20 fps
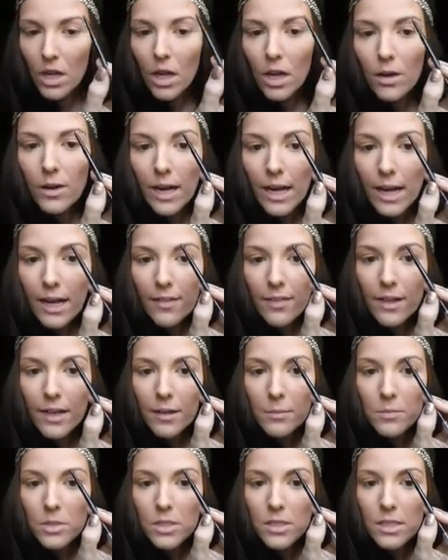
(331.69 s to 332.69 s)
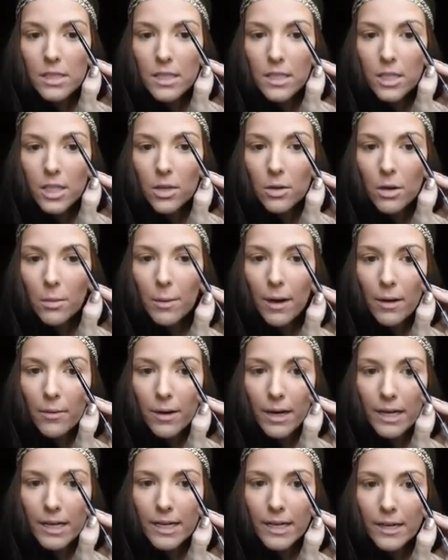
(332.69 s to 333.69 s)
Okay, and then I'm just gonna go about
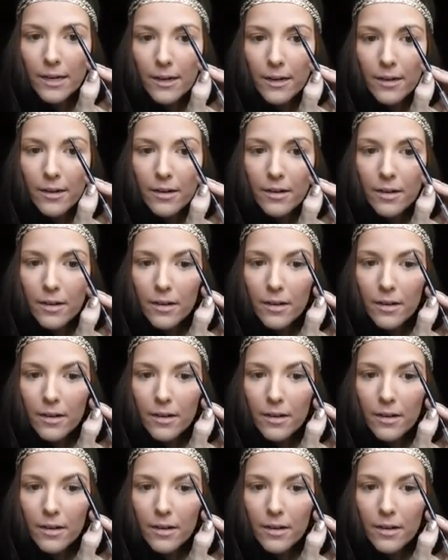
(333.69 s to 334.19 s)
right here.